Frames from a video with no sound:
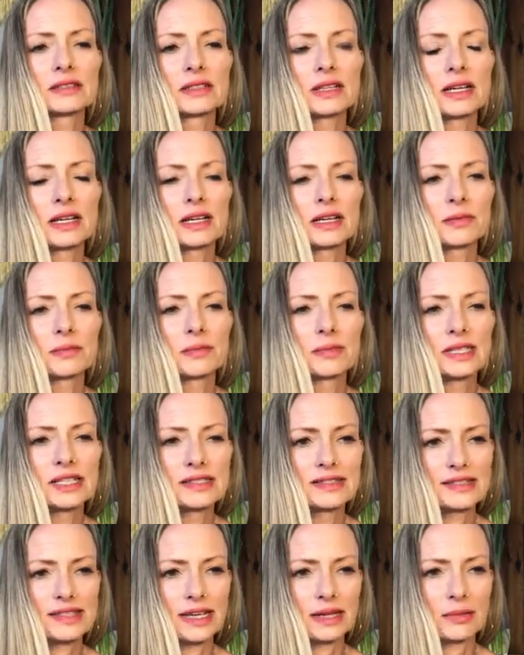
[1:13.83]
a
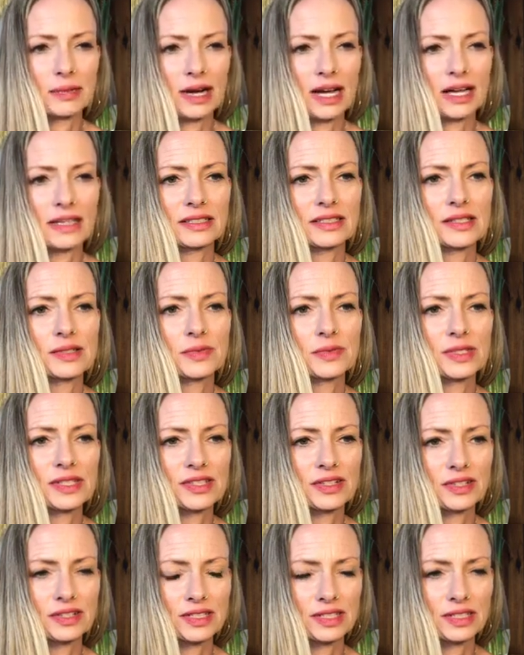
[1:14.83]
insight practice, when we
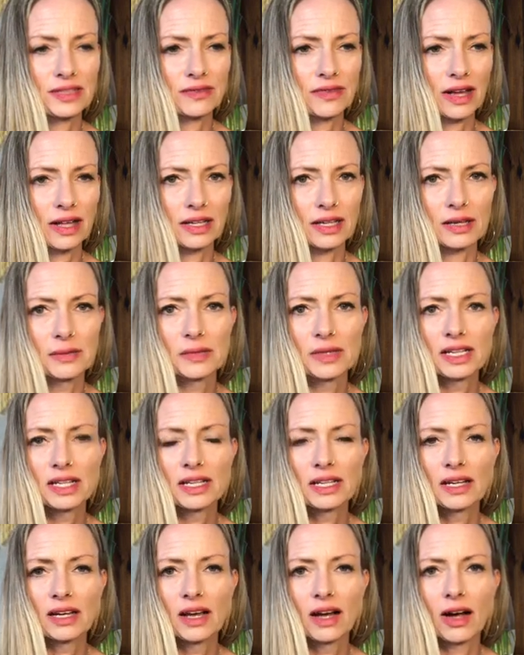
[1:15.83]
start to develop
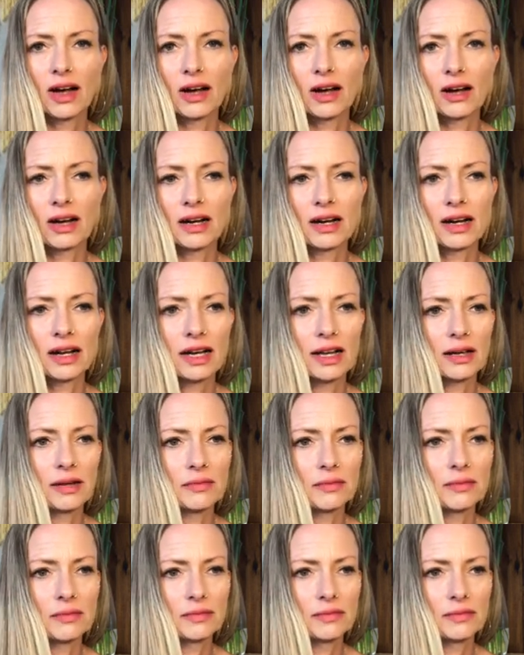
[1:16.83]
our